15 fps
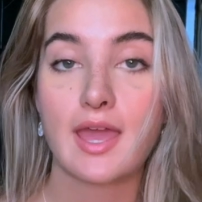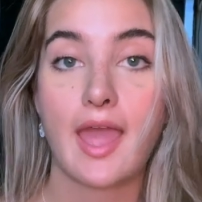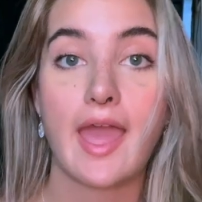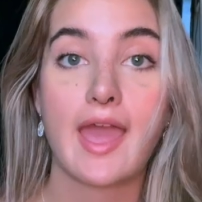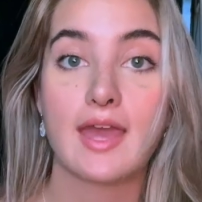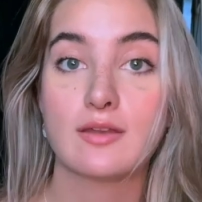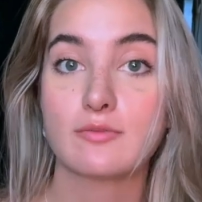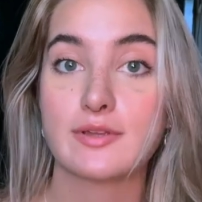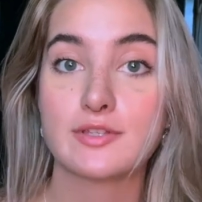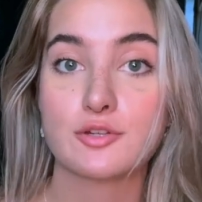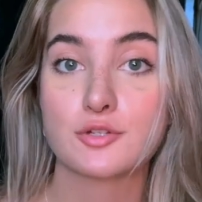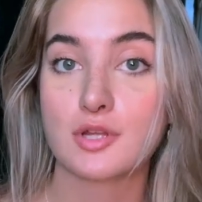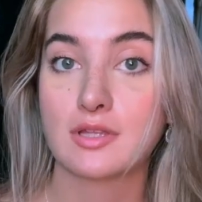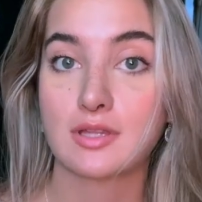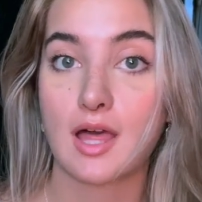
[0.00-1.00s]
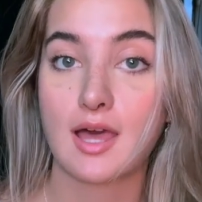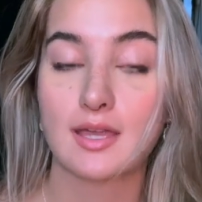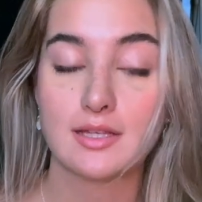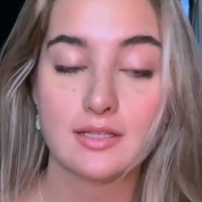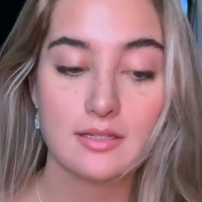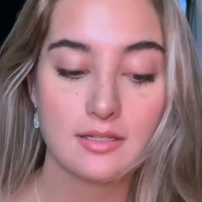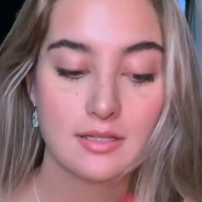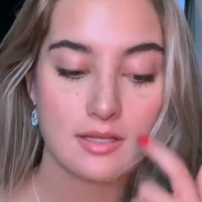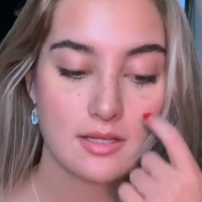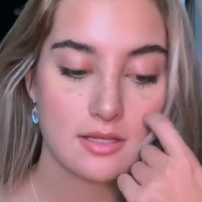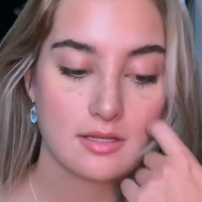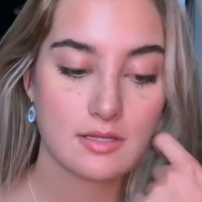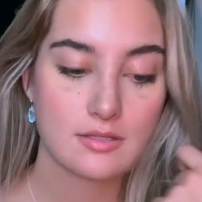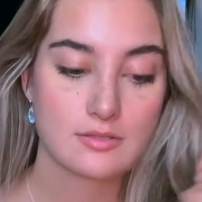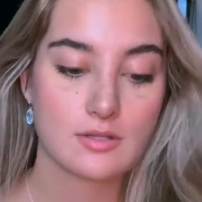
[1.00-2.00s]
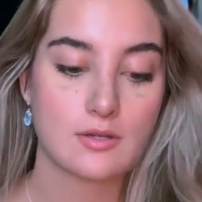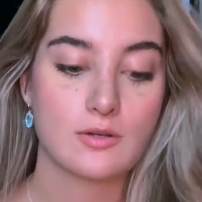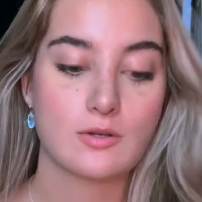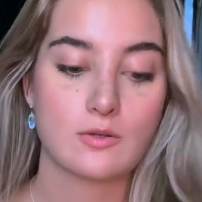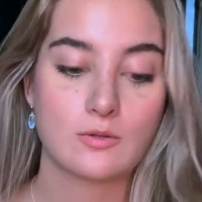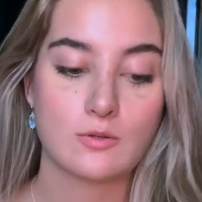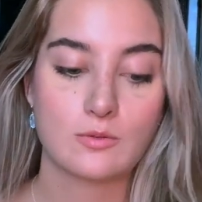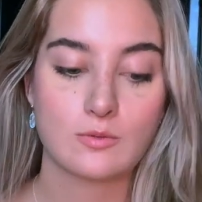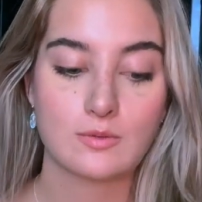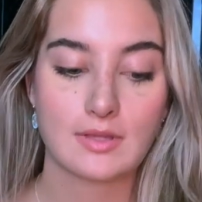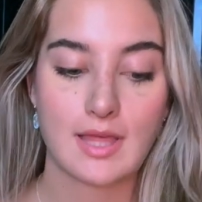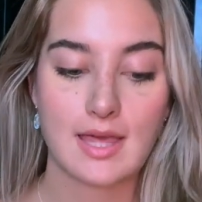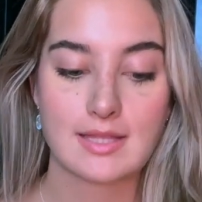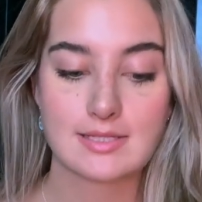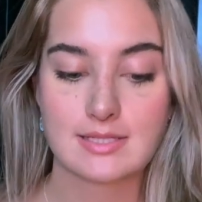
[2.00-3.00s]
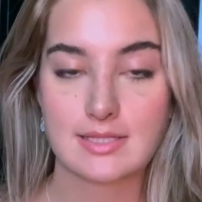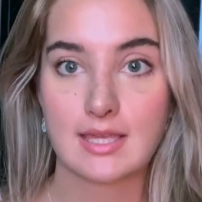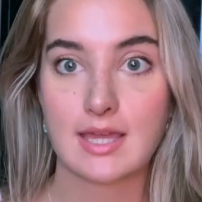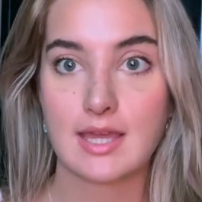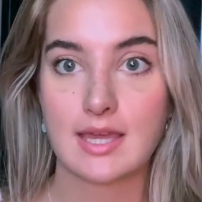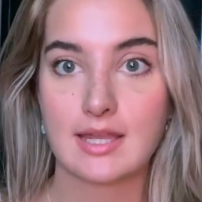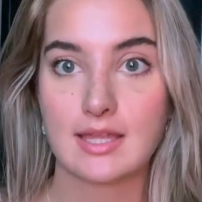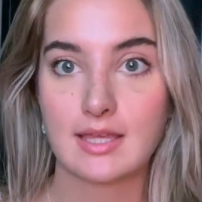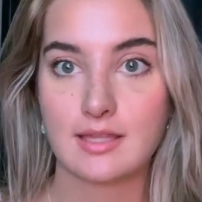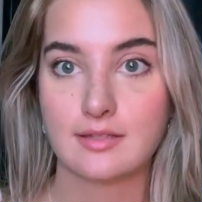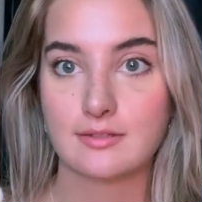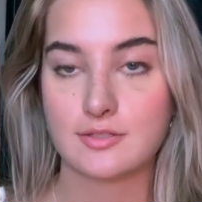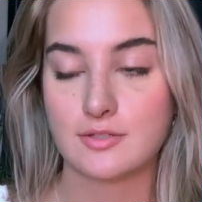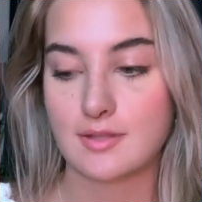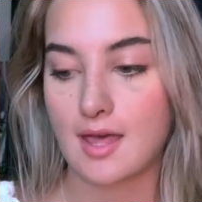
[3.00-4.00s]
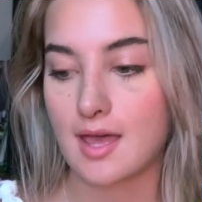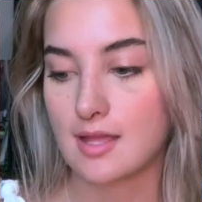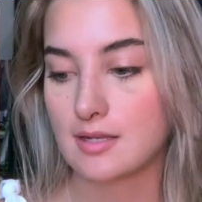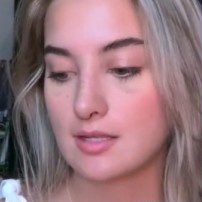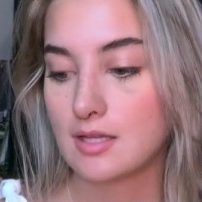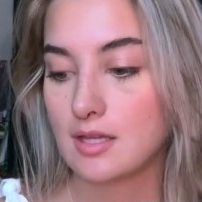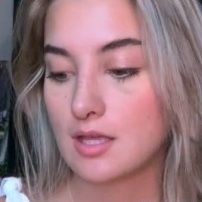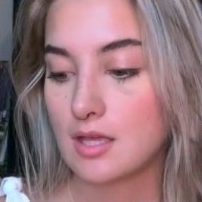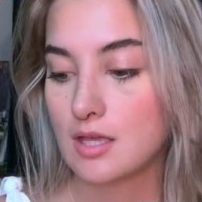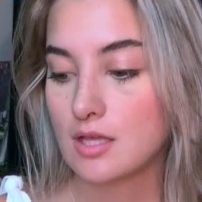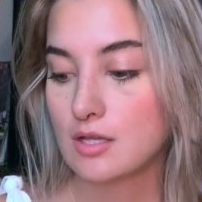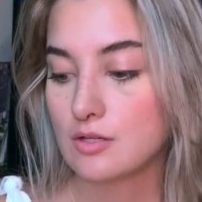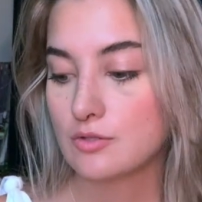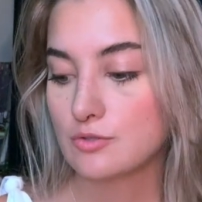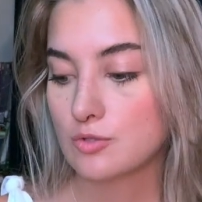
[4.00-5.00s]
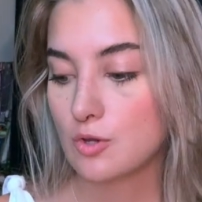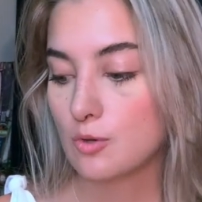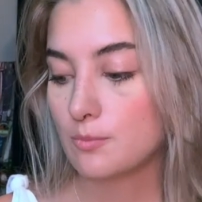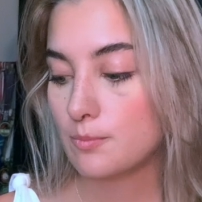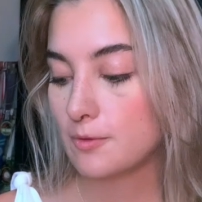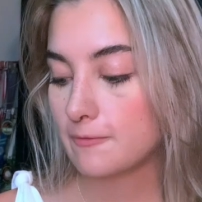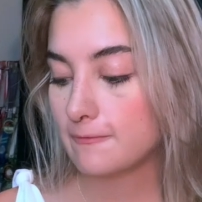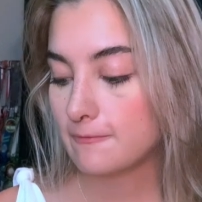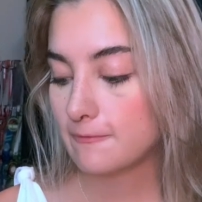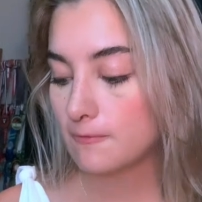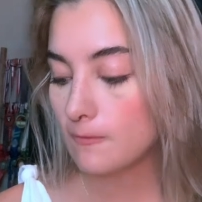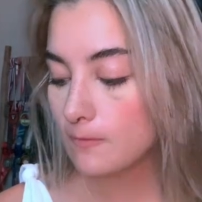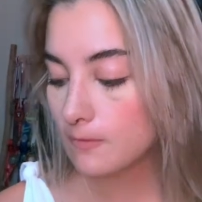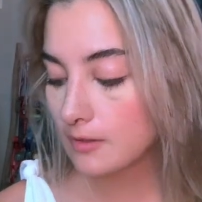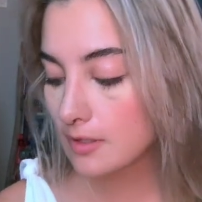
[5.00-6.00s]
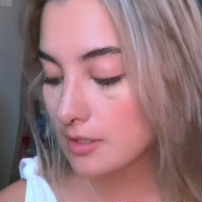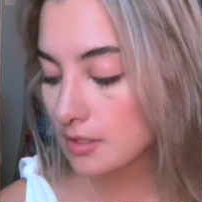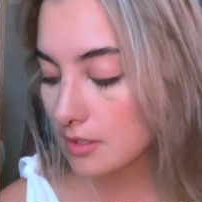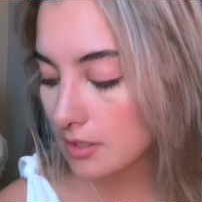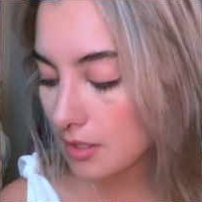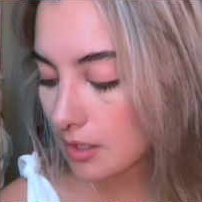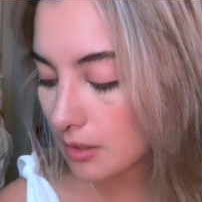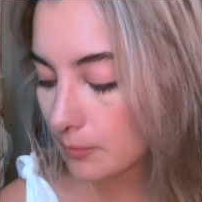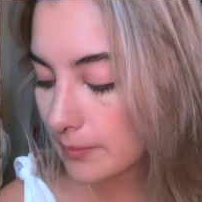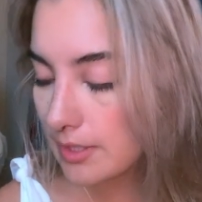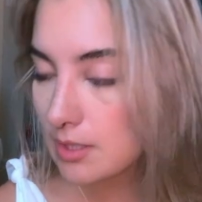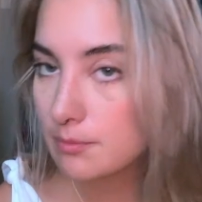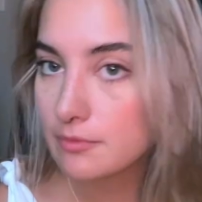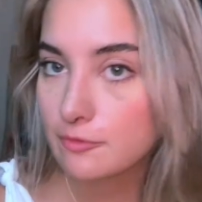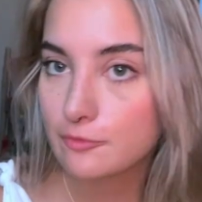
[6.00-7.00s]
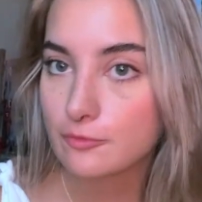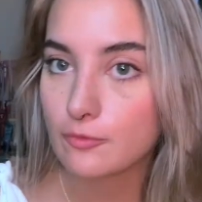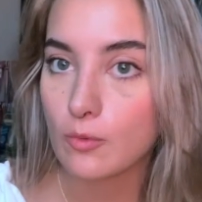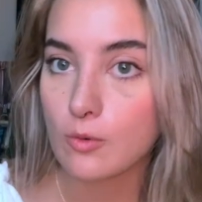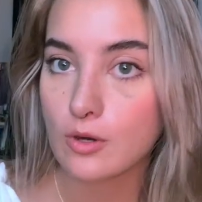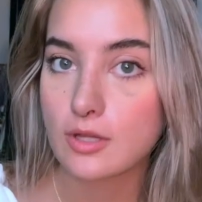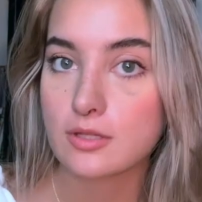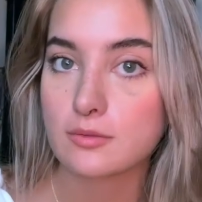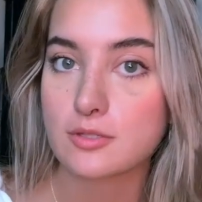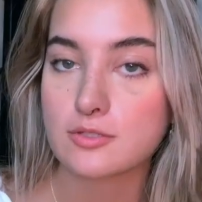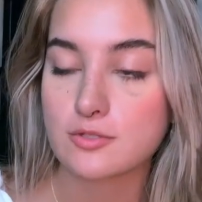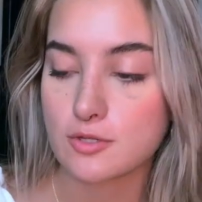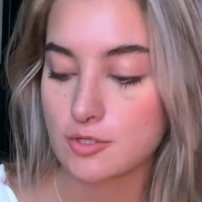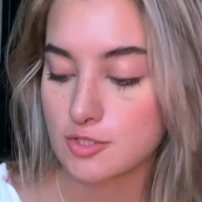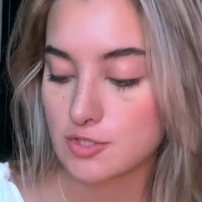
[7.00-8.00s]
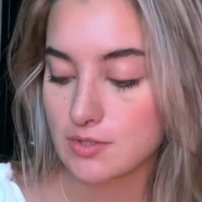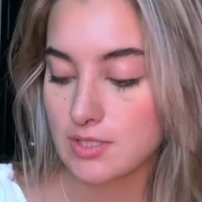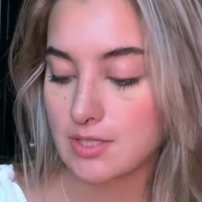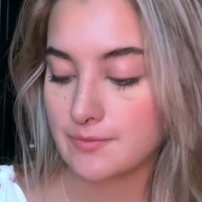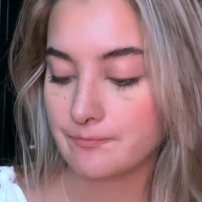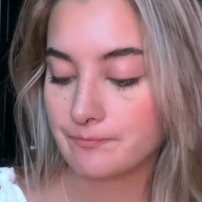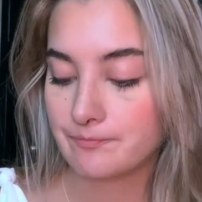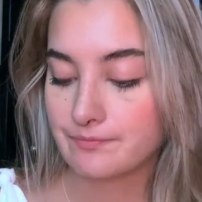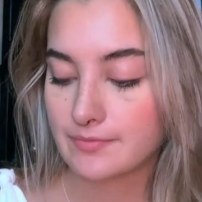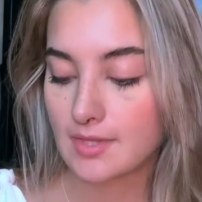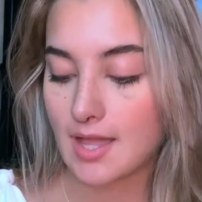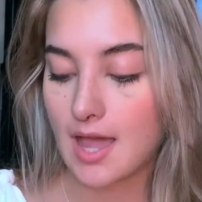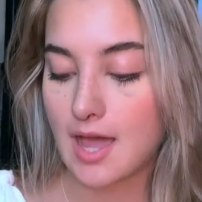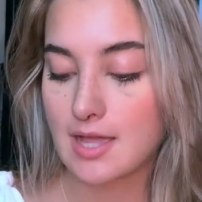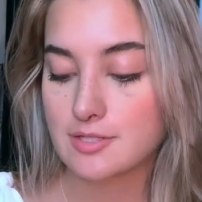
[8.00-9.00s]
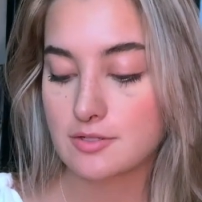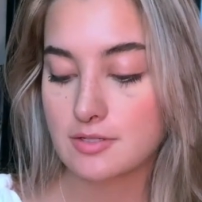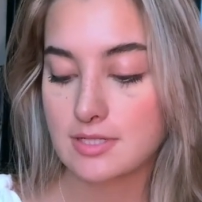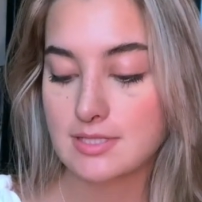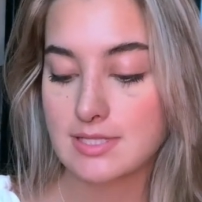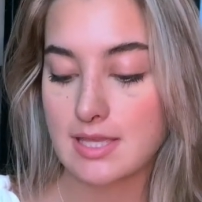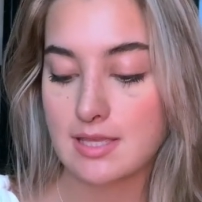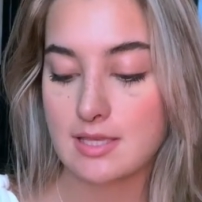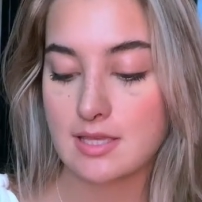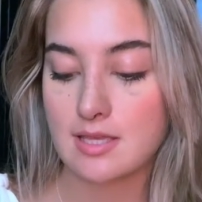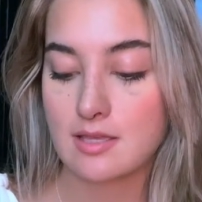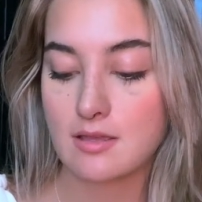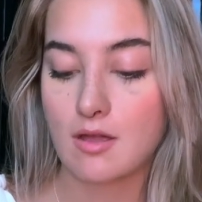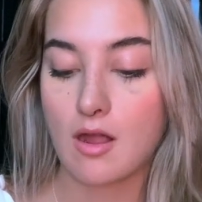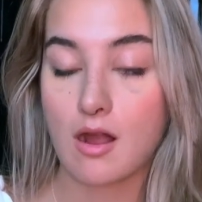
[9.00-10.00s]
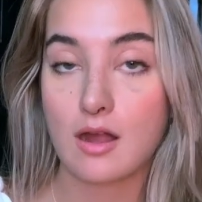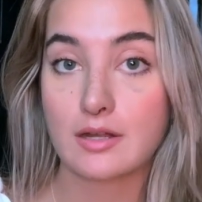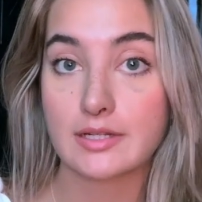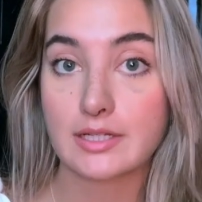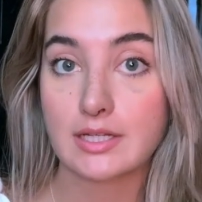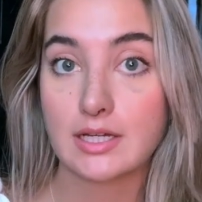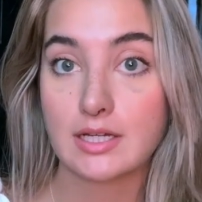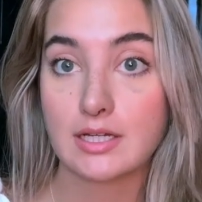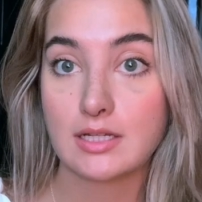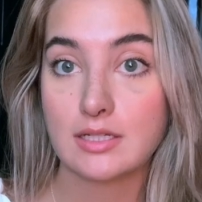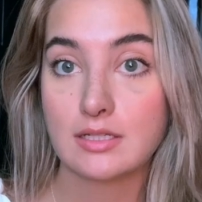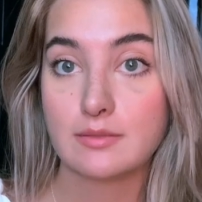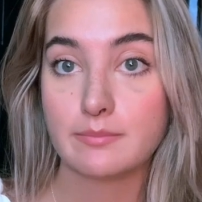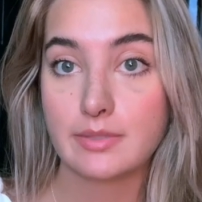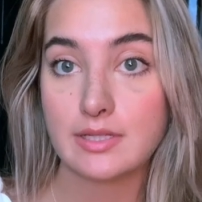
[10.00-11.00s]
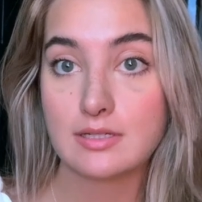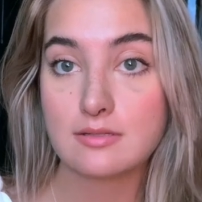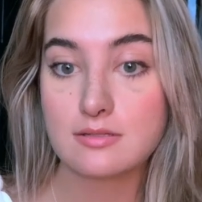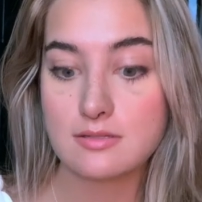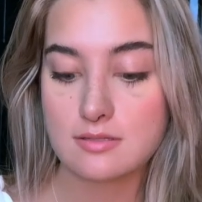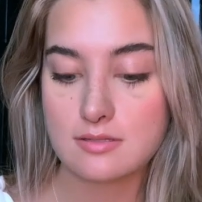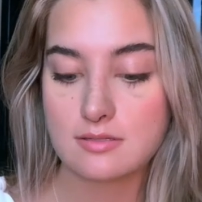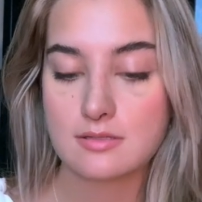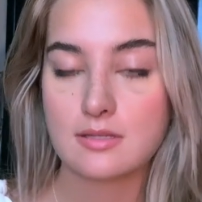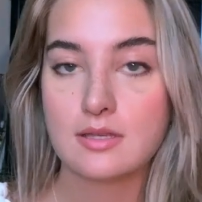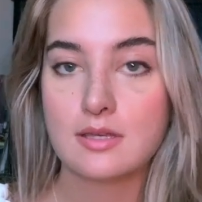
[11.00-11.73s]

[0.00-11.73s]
and research online. So let's get into that. So a week before the surgery, I started taking arnica pills.